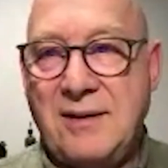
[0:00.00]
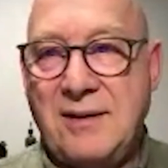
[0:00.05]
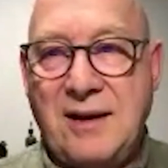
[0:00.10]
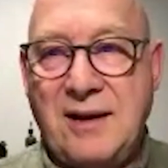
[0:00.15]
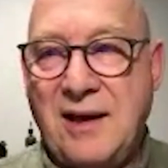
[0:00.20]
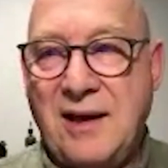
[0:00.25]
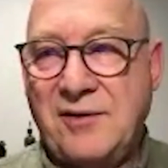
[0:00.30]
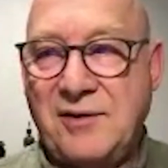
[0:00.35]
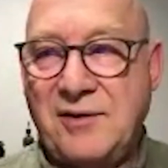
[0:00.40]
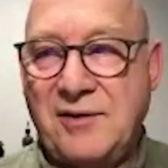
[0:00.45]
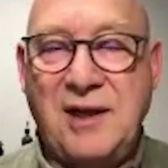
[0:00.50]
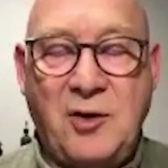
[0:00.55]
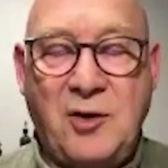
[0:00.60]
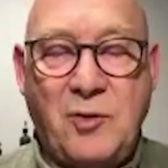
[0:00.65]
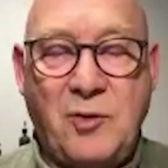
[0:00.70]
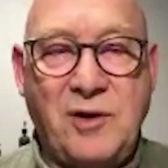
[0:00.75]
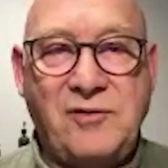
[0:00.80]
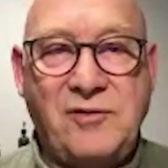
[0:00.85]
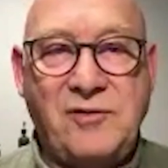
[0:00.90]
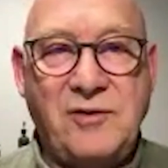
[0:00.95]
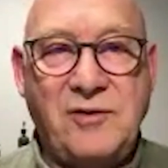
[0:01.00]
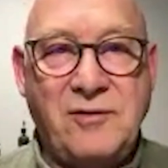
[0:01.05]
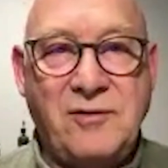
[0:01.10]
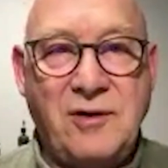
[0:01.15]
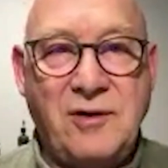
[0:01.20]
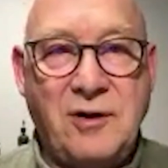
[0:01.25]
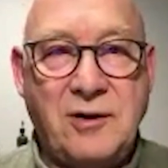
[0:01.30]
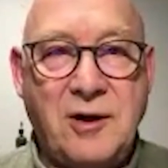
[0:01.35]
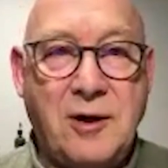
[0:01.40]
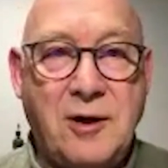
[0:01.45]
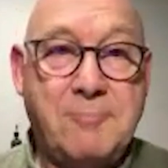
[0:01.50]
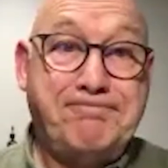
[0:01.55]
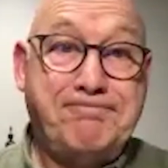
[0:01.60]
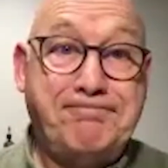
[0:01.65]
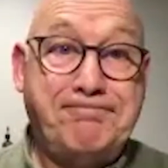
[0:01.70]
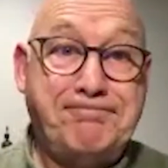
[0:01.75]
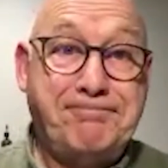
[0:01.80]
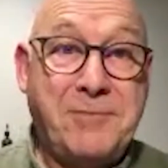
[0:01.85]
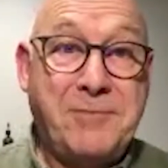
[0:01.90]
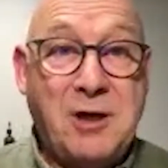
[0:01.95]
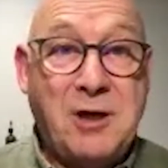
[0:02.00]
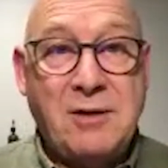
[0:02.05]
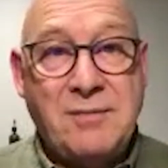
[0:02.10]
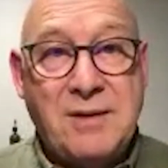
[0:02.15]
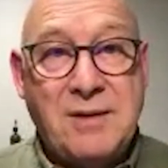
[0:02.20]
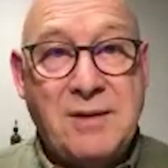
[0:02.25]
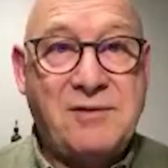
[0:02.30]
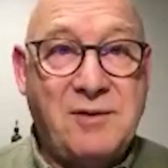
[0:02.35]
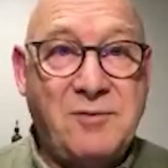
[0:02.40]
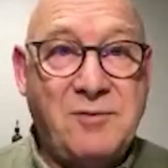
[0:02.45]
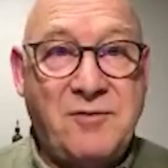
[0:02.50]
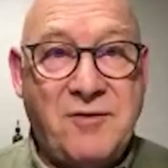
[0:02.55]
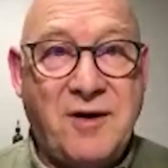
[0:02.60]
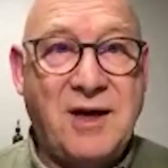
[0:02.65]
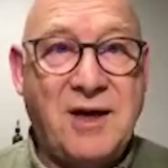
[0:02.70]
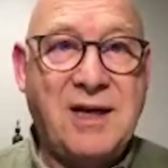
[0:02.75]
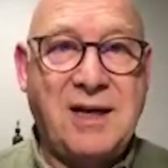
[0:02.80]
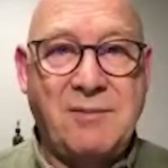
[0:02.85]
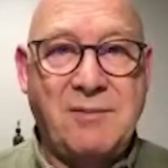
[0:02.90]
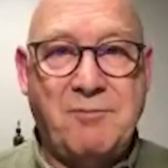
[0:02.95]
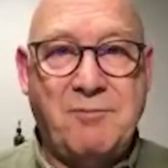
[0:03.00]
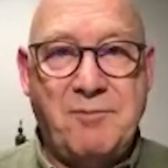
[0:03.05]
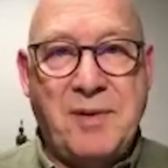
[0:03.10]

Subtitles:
They'd ask any questions and I'd go, no, that seems fine.